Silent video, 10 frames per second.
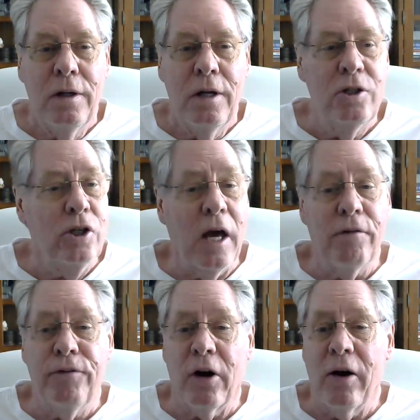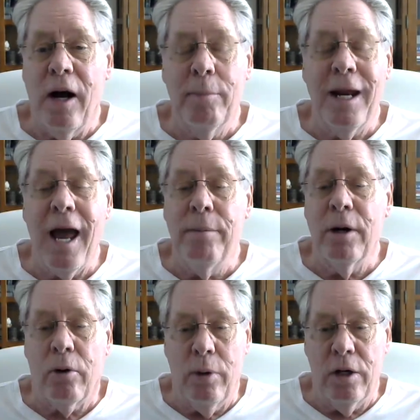is you got to figure out how many
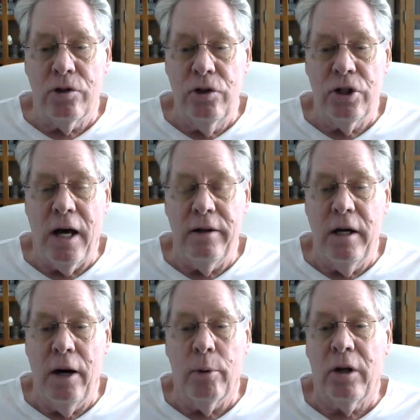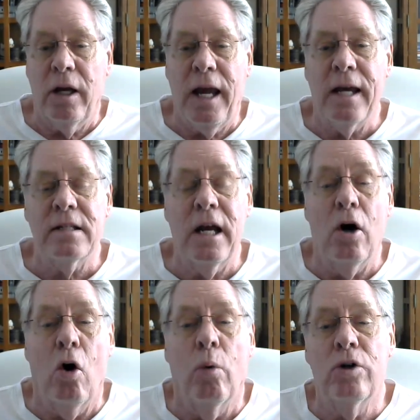admin credentials you got in the network. You can't say,
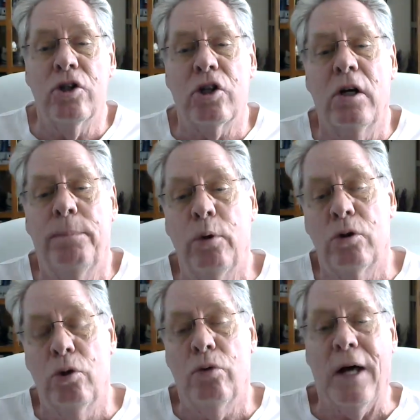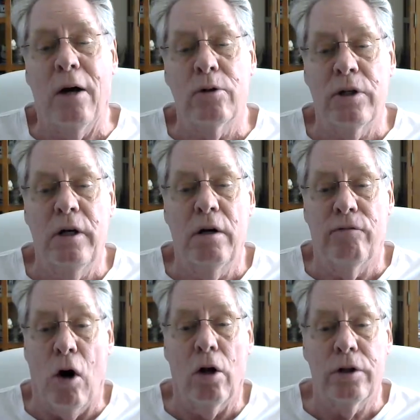oh, we're just going to put 2,000 in a
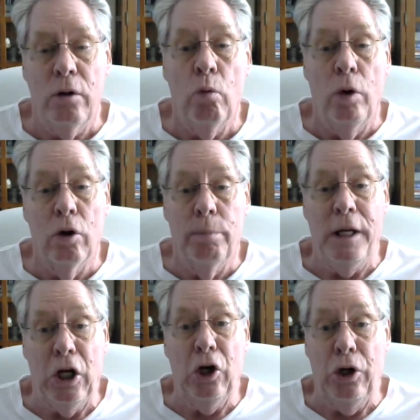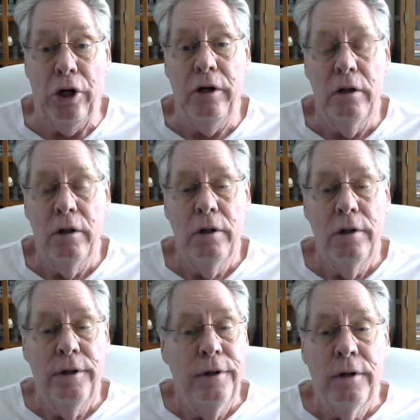vault and we'll be good,
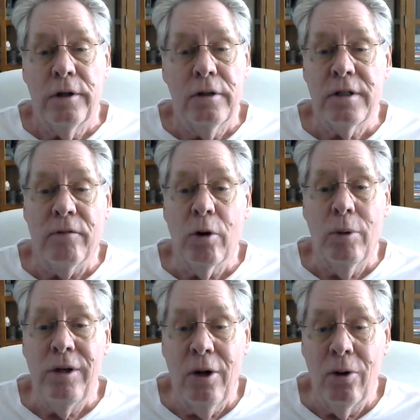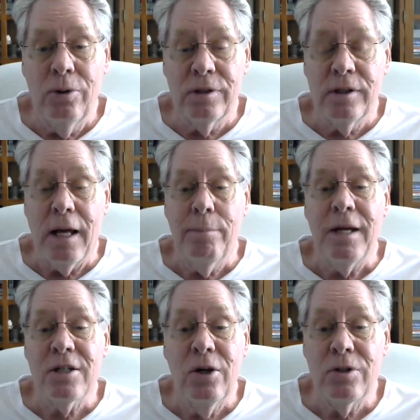because everyone knows that
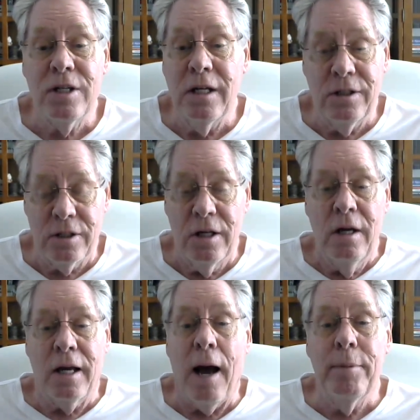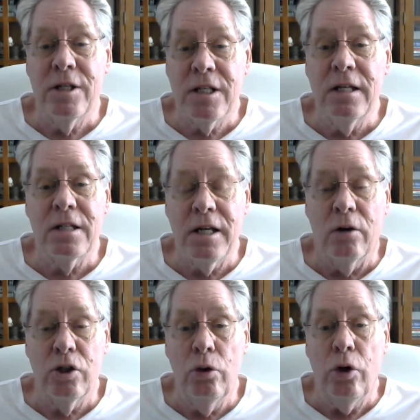makes no sense. Common sense
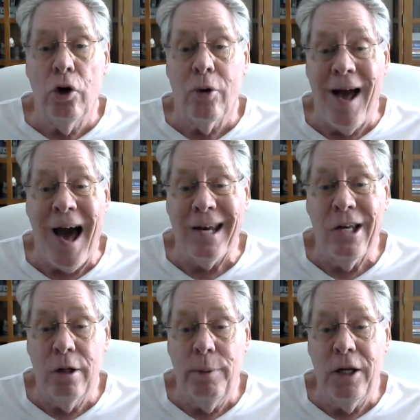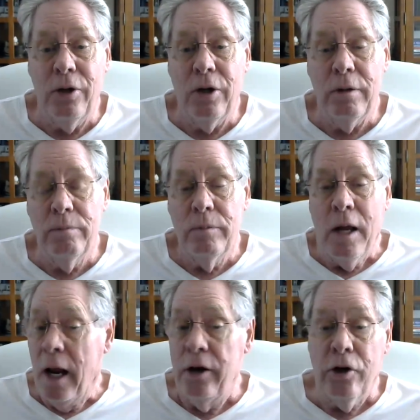tells you you're not going to be good,
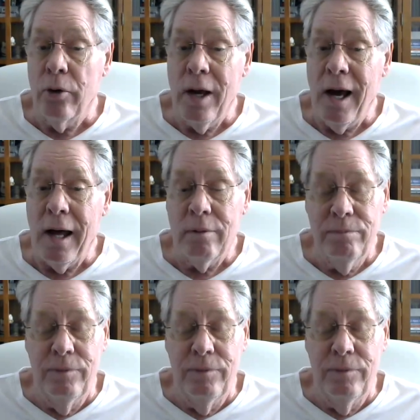and you're not.